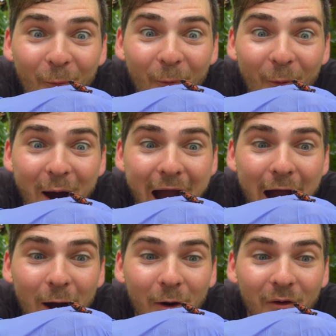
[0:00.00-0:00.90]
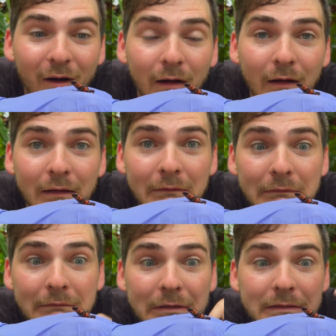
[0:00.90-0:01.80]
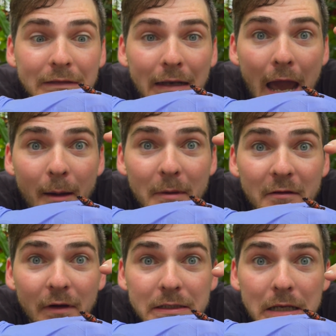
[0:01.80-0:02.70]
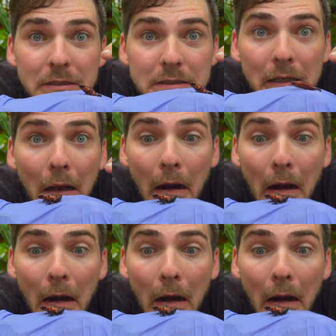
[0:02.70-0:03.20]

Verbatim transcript: Wow gonna happen if I touch it?